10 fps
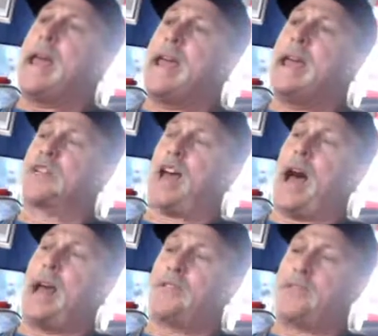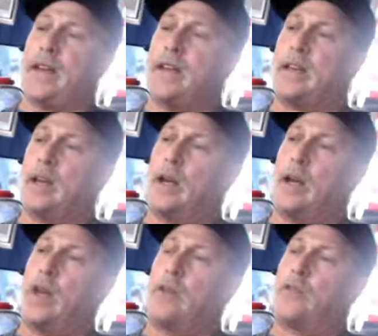Is I think
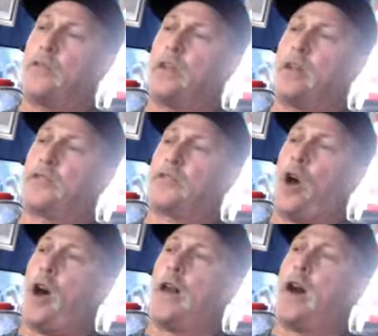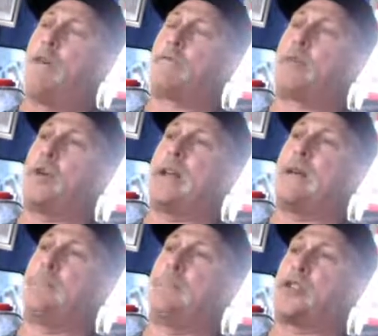the thought of
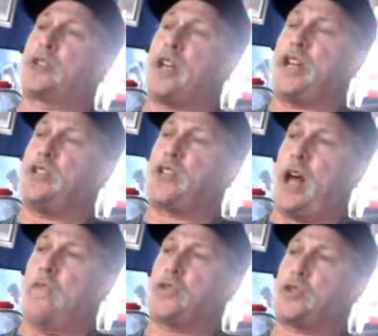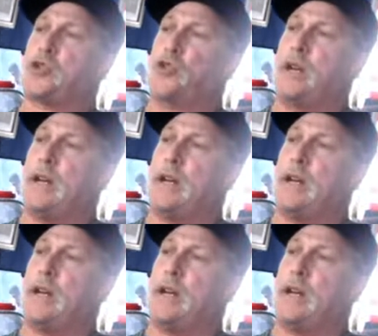putting machines on the street,